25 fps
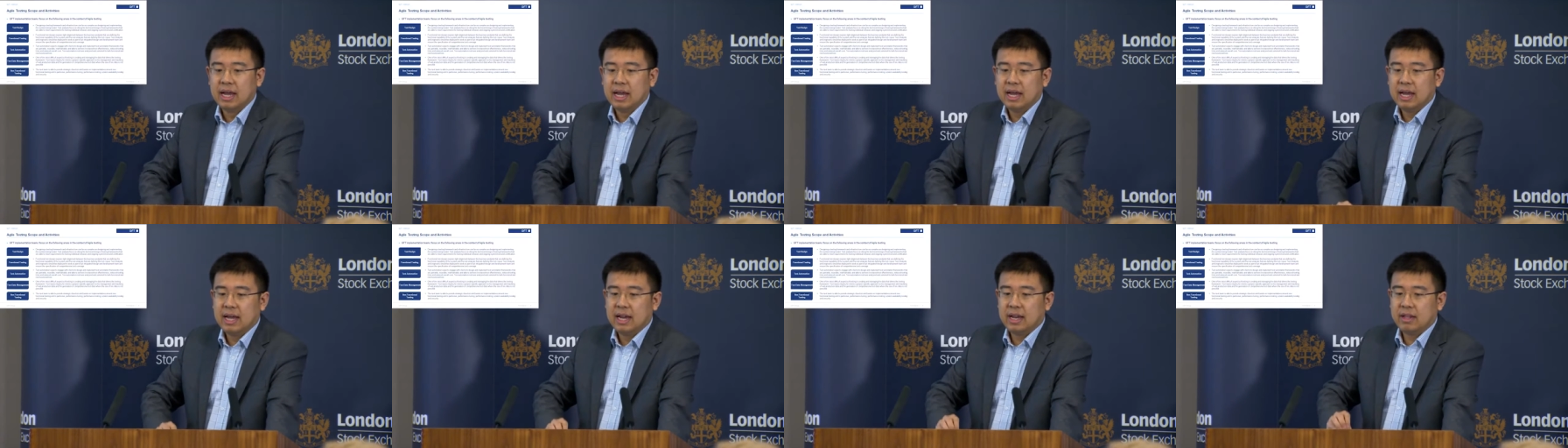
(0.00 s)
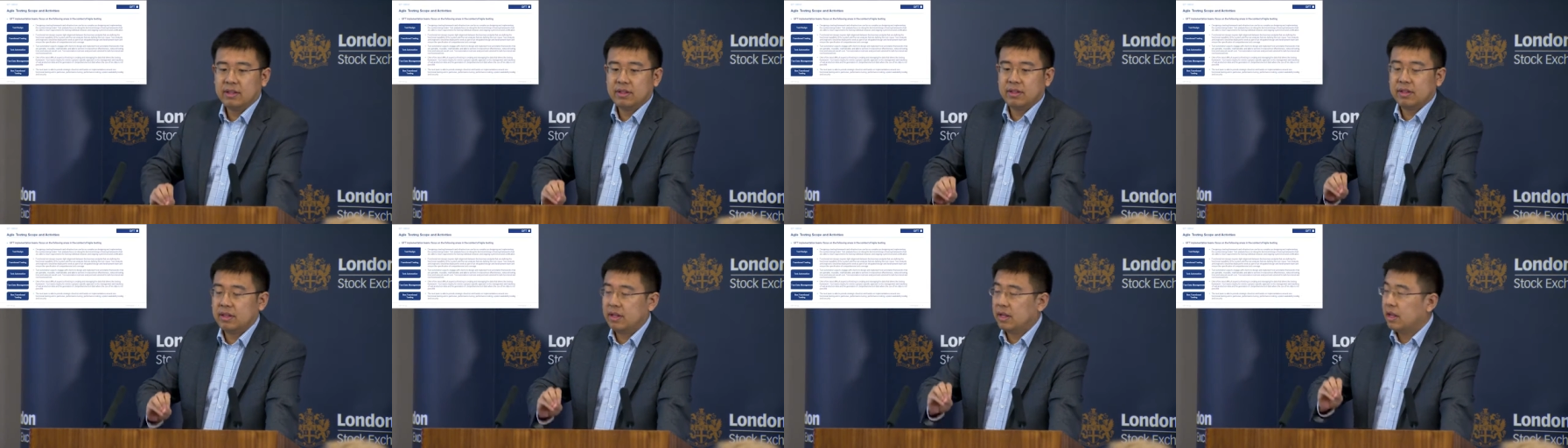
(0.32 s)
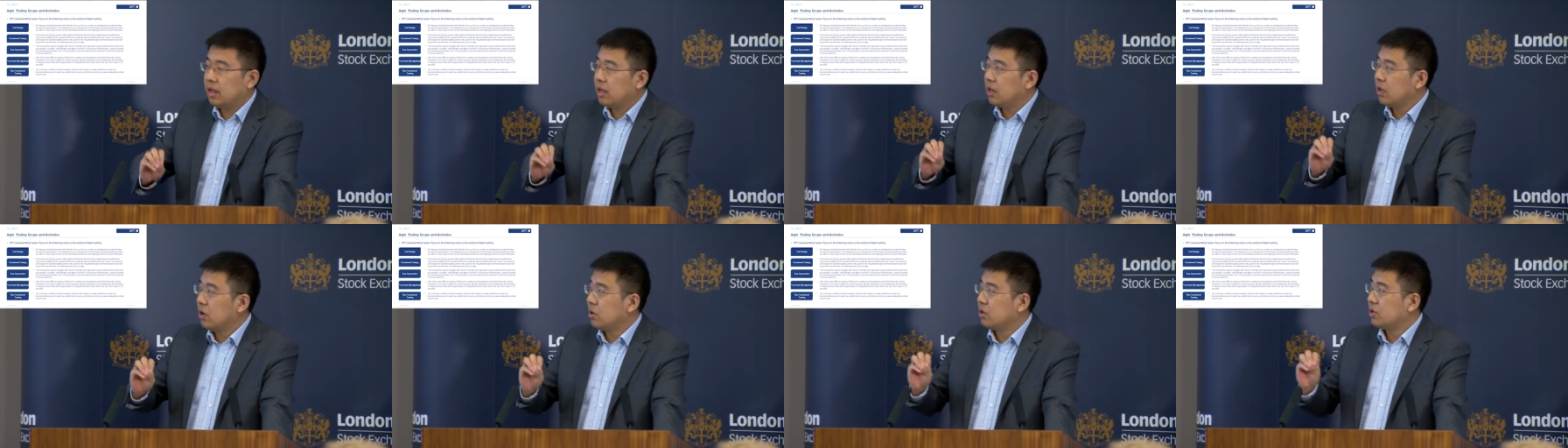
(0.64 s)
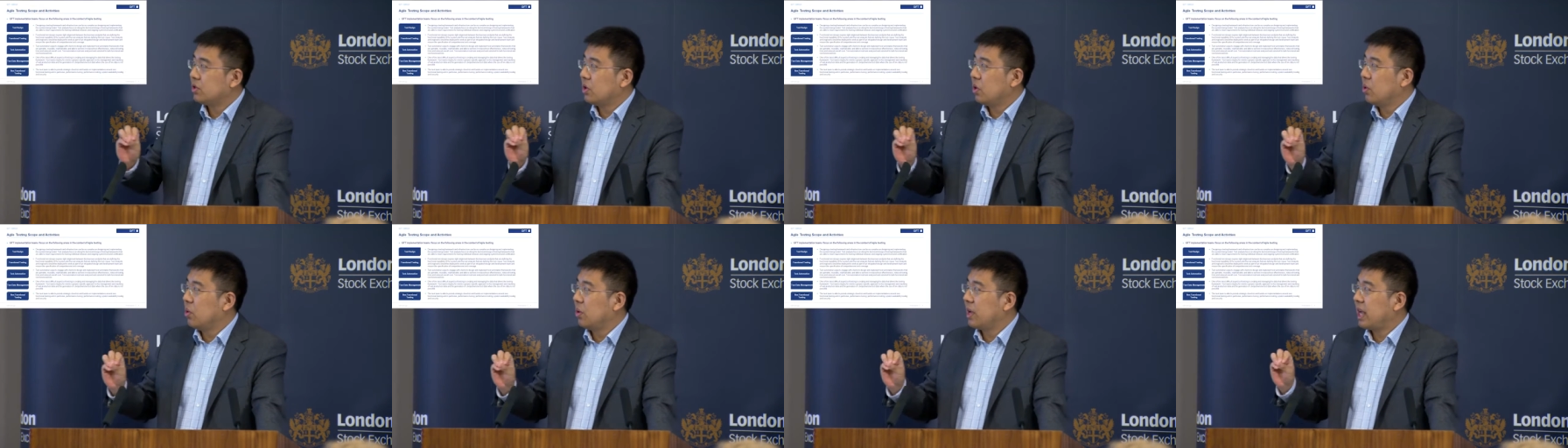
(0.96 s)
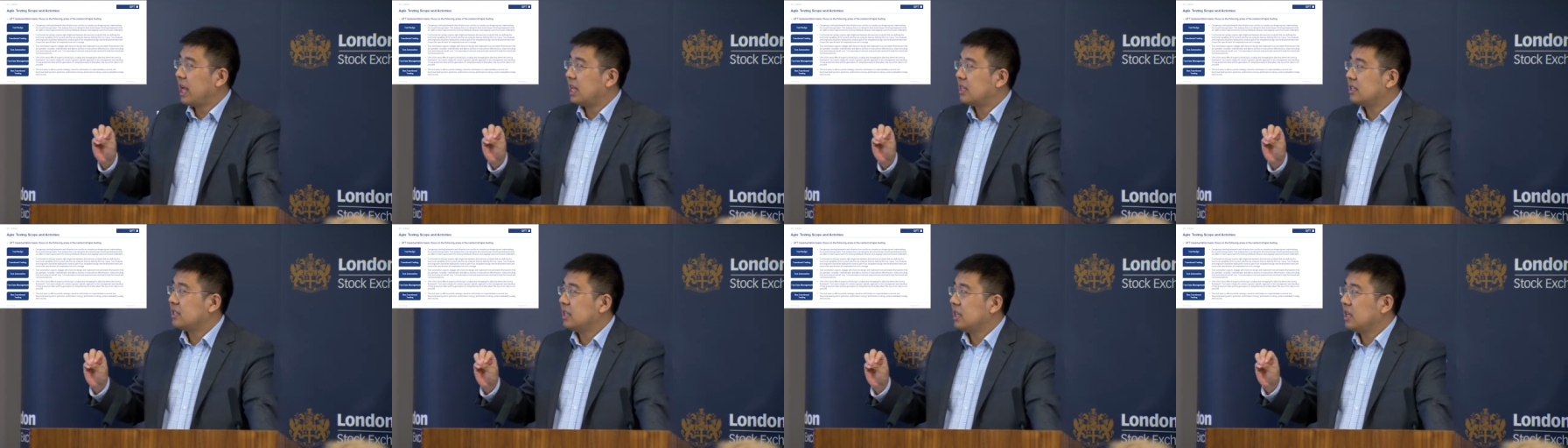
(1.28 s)
And it also looks
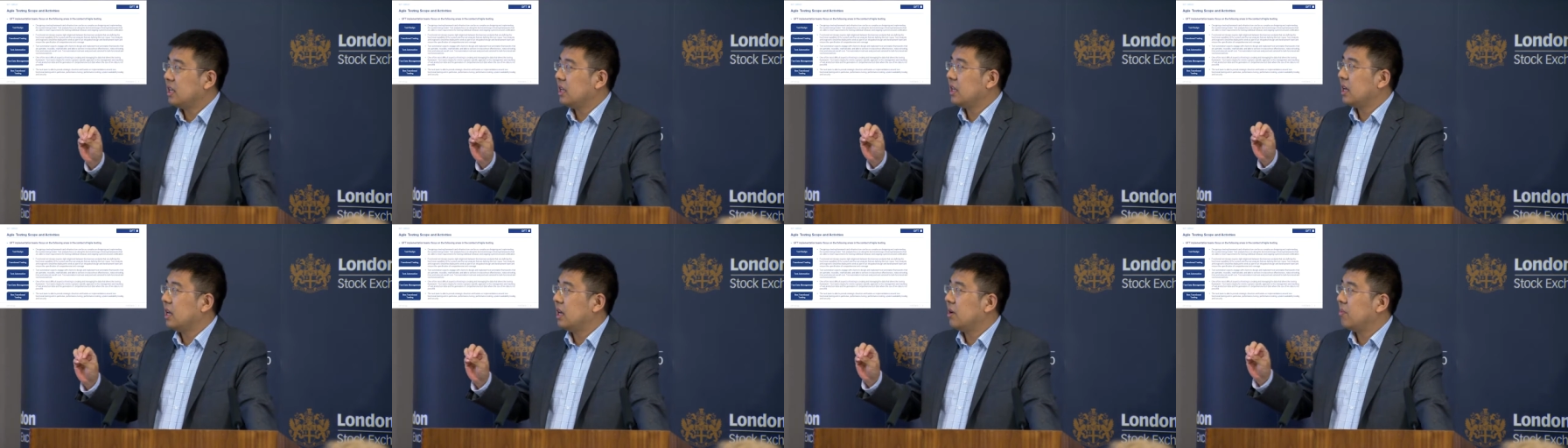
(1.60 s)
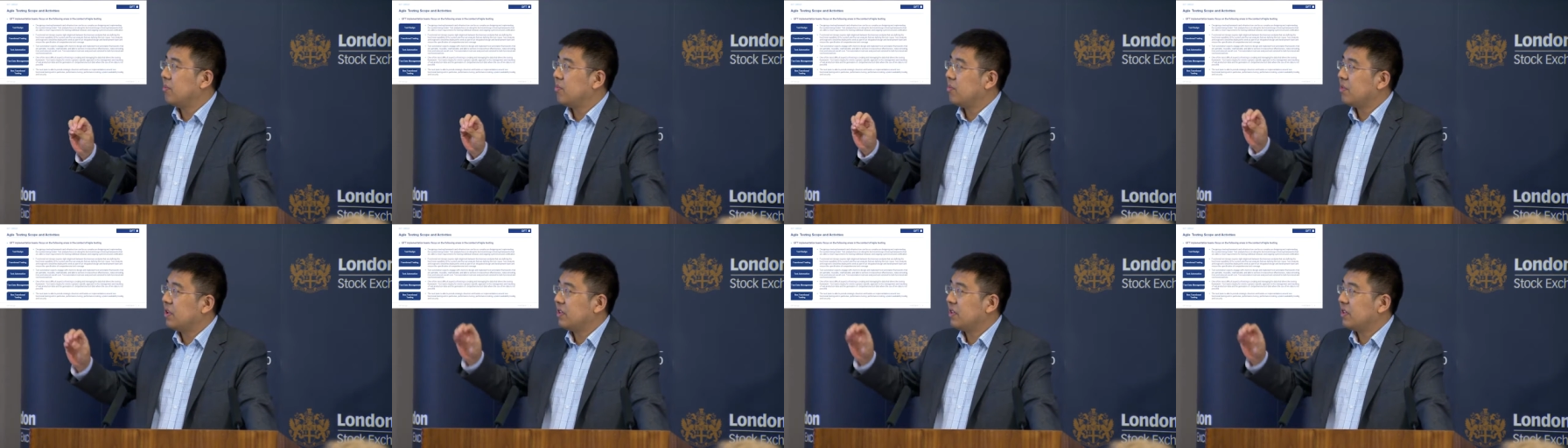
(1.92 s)
at the, um,